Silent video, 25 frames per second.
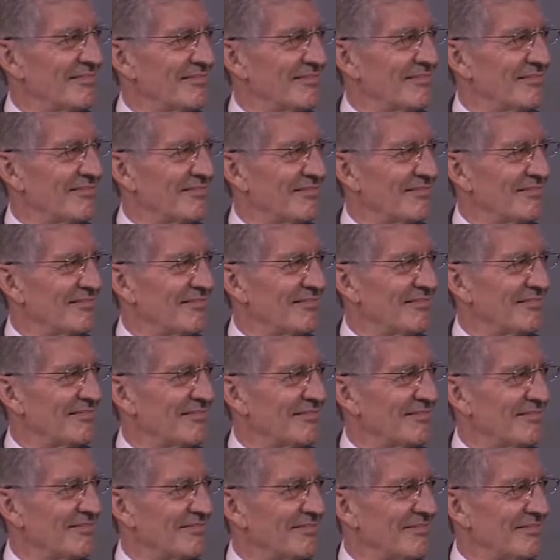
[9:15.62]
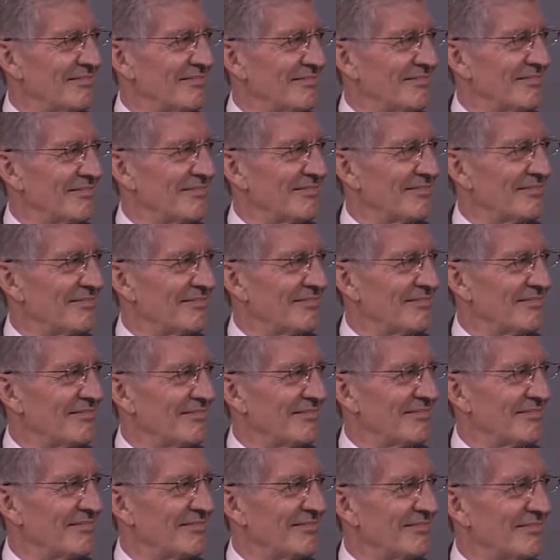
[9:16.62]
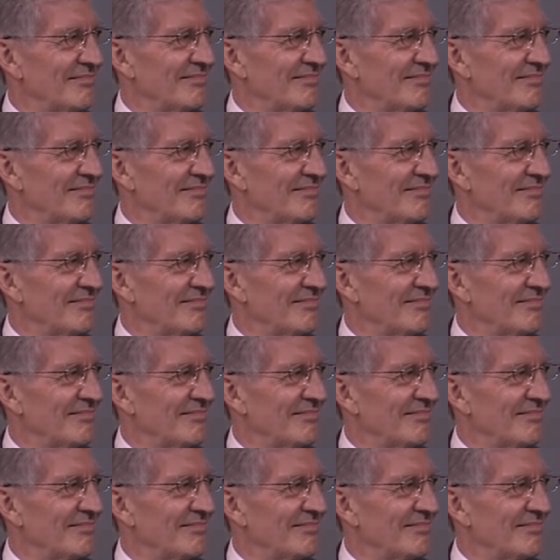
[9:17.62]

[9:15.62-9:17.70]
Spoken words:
(silent)